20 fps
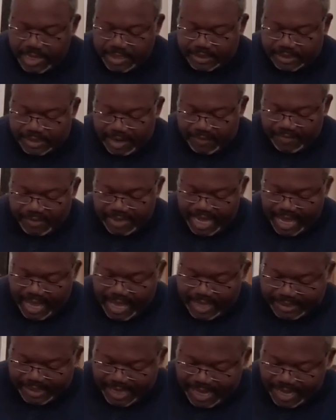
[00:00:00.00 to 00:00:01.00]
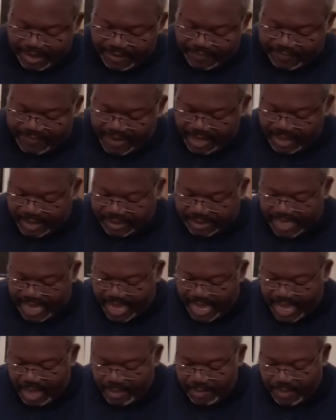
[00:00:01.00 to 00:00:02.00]
Several days later, Felix
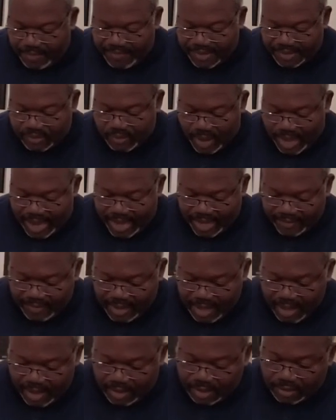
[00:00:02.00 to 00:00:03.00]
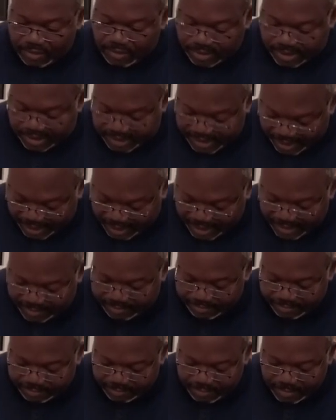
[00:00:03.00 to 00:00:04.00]
came with his wife,
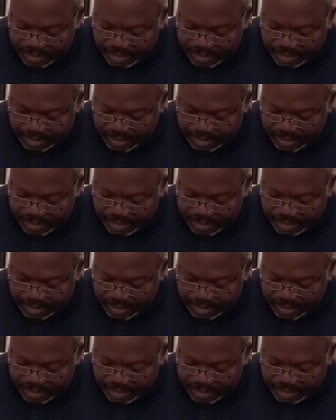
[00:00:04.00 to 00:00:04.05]
Drusilla,